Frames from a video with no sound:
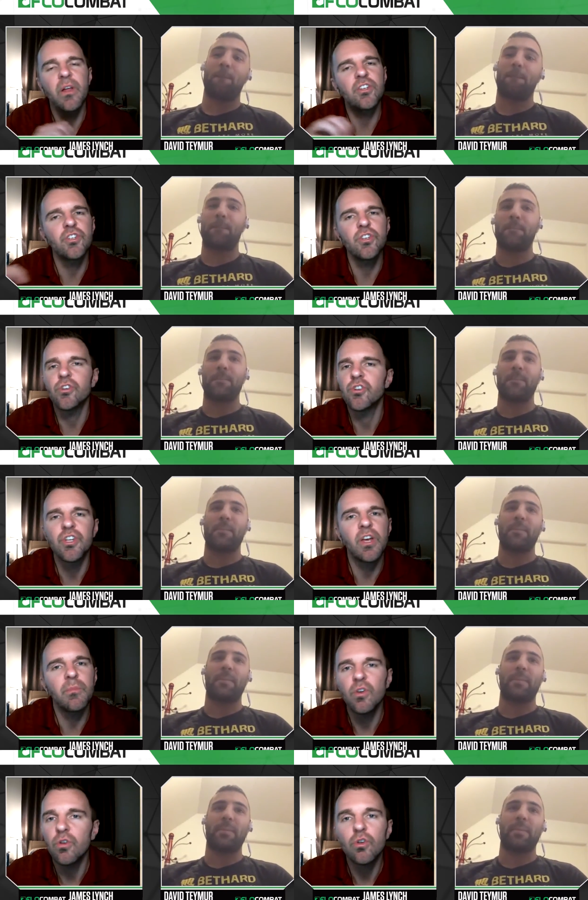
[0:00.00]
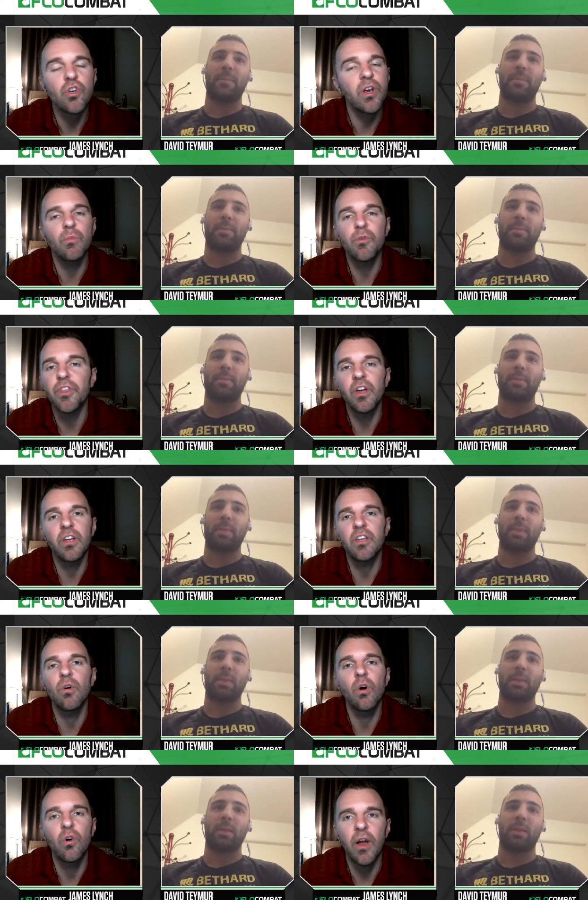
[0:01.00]
Speaker 1: mentioned your gym. You, you train with a you
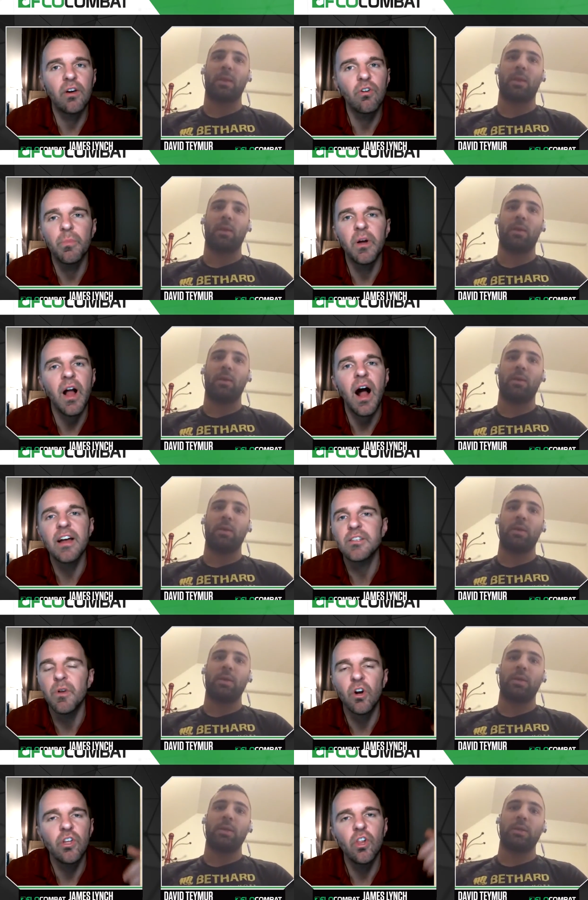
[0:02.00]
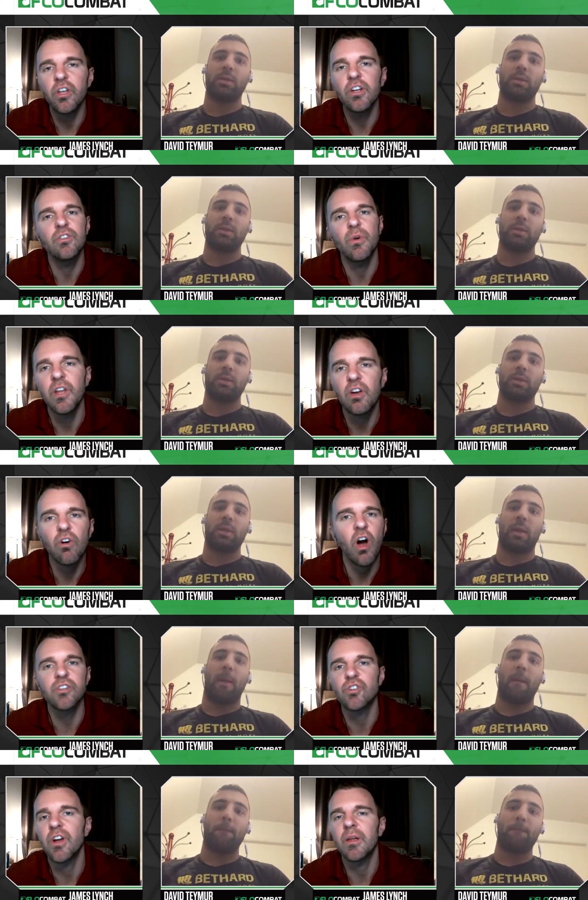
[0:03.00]
know a great group of guys, but are you looking to do any
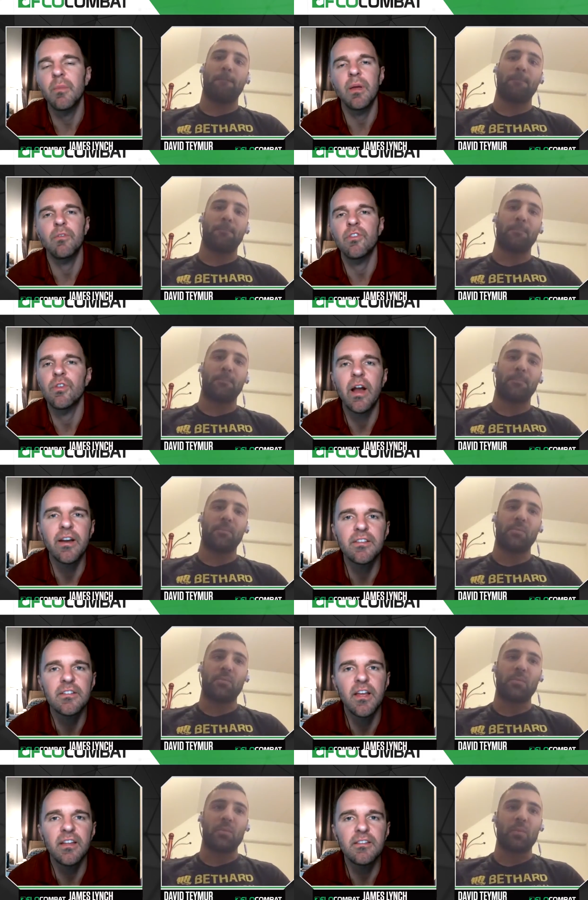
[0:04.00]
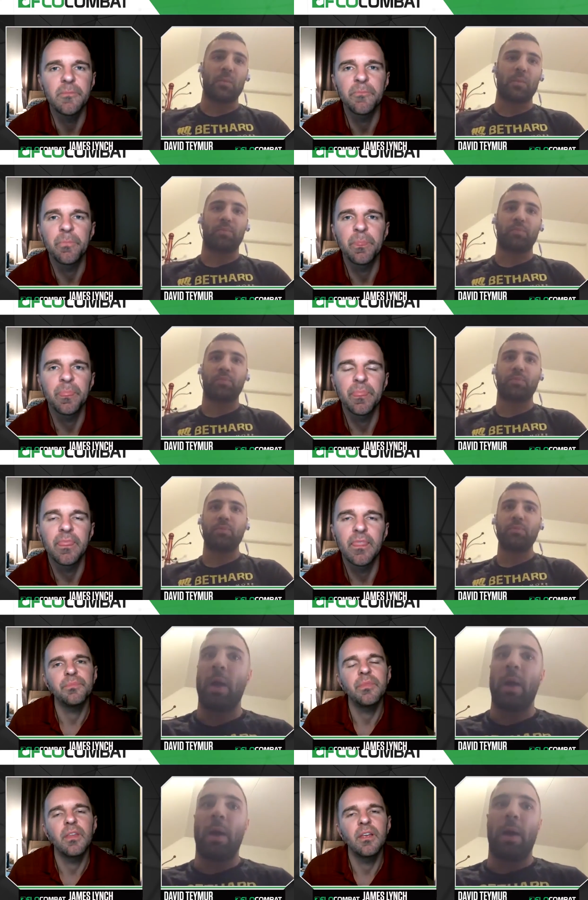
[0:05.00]
cross training maybe in the United States?
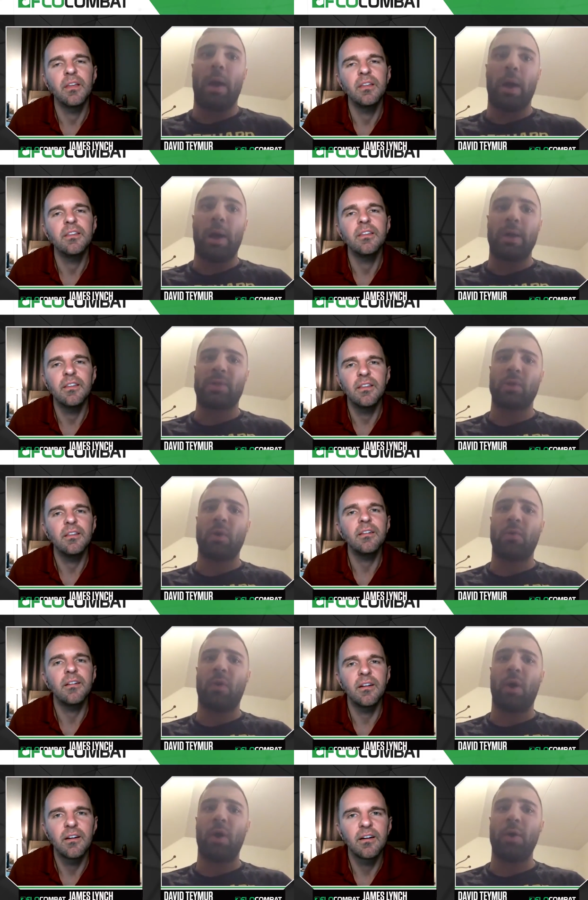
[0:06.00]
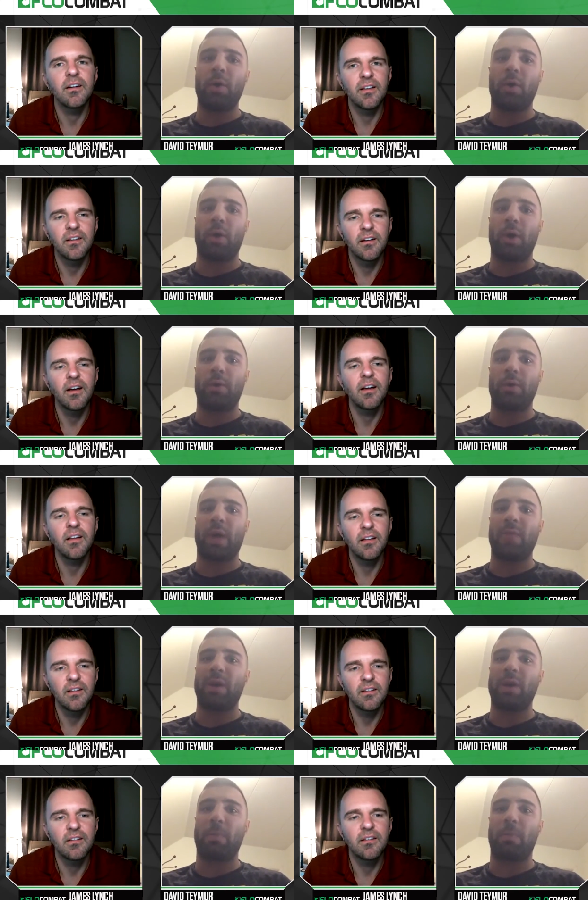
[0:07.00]
Speaker 2: Uh, so far, no, I don't have
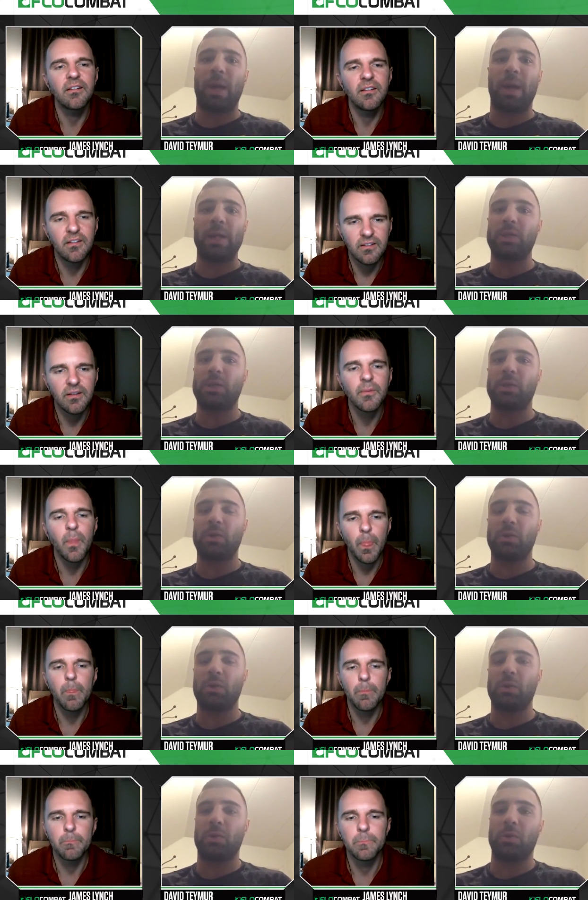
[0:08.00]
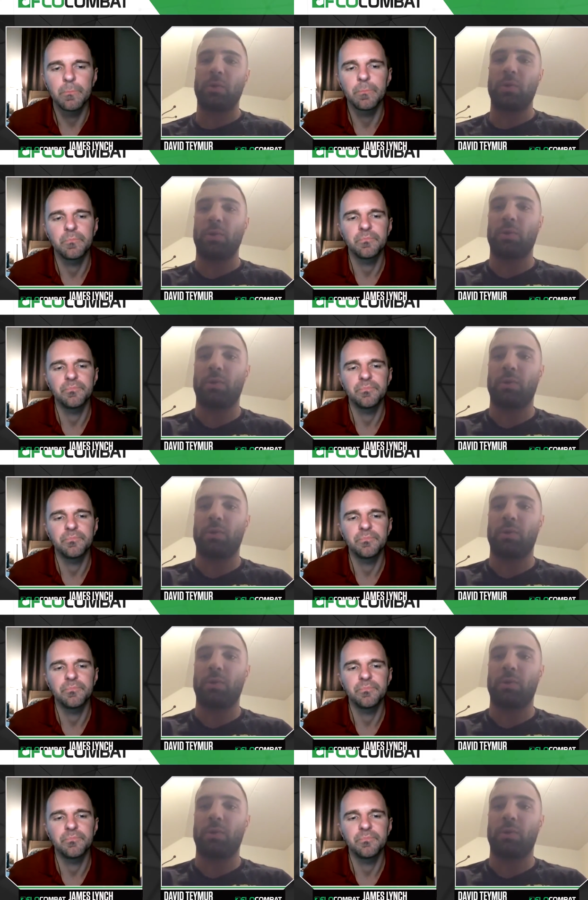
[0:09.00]
any plans to